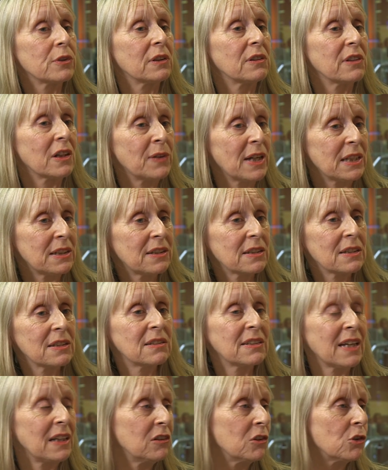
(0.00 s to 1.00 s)
directors can
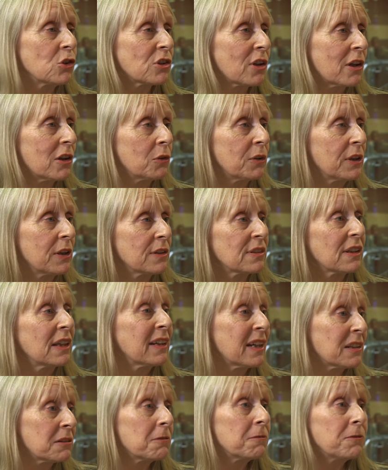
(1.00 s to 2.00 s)
send in showreels and get
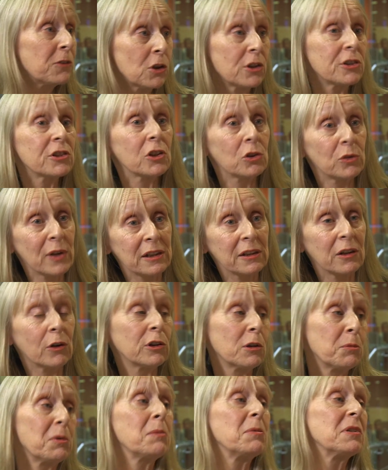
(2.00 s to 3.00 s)
a first credit on a
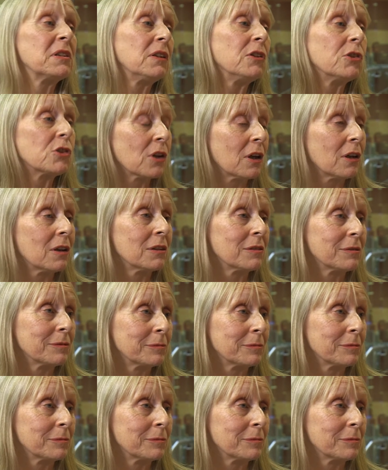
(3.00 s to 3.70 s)
BBC show.